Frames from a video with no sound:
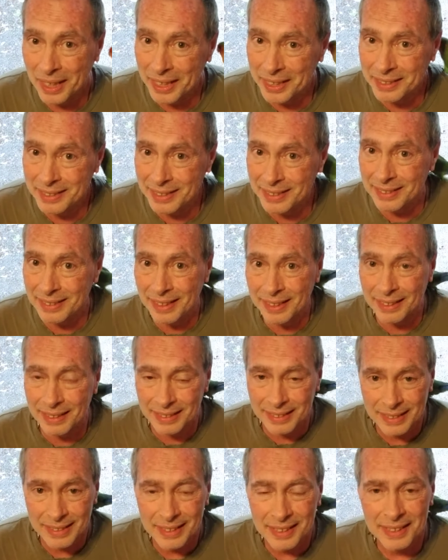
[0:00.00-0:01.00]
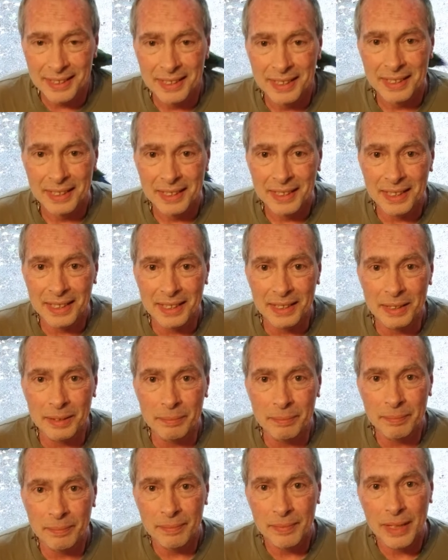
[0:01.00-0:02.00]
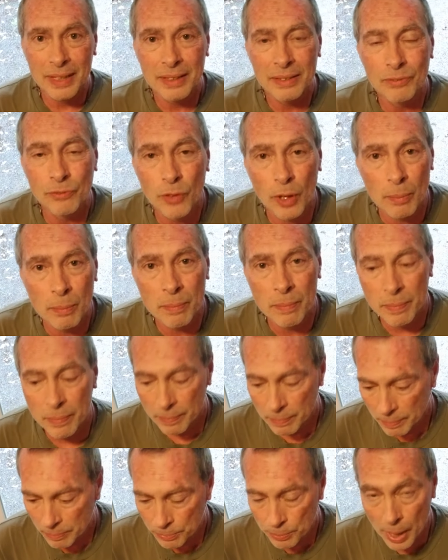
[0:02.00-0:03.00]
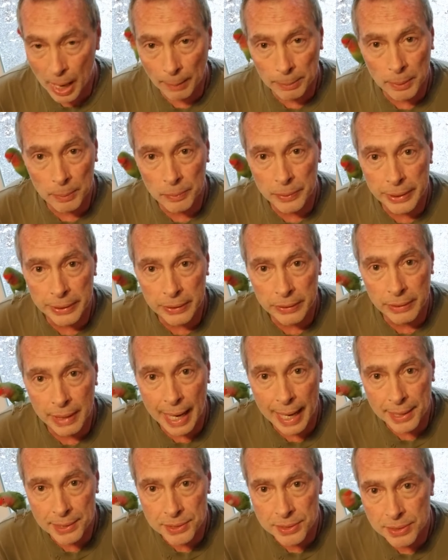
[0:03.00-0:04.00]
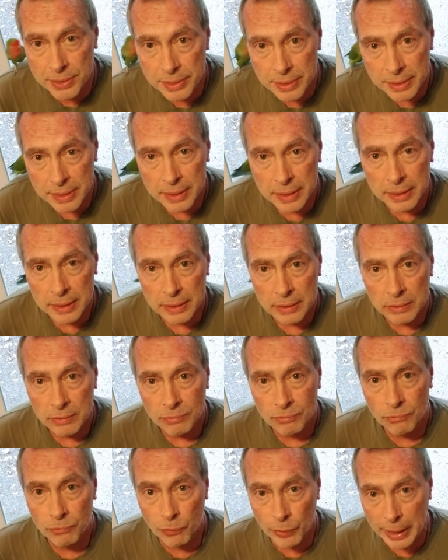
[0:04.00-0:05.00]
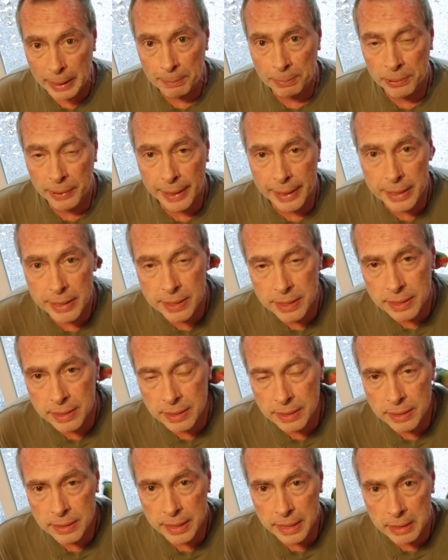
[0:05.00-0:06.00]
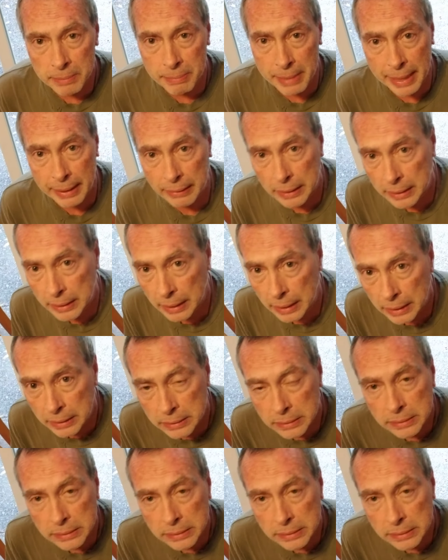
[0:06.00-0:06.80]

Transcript: I did not. Um, from probably the last free place in America,